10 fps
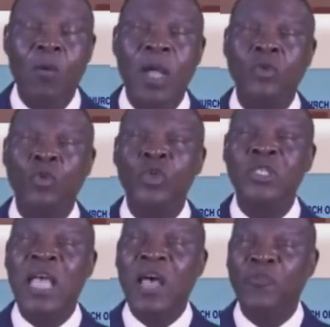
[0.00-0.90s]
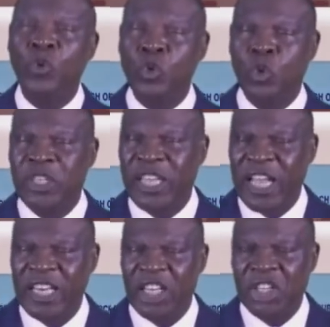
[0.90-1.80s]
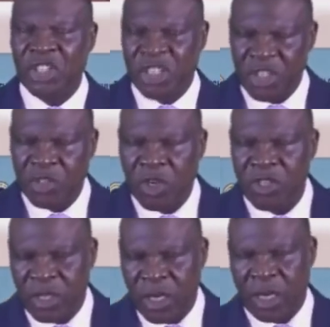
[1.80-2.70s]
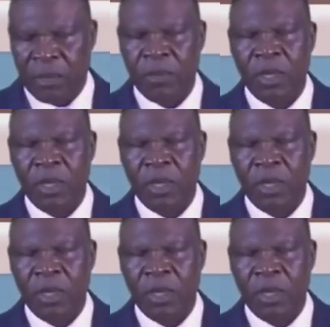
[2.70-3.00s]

Power to serve you to the end in Jesus' name.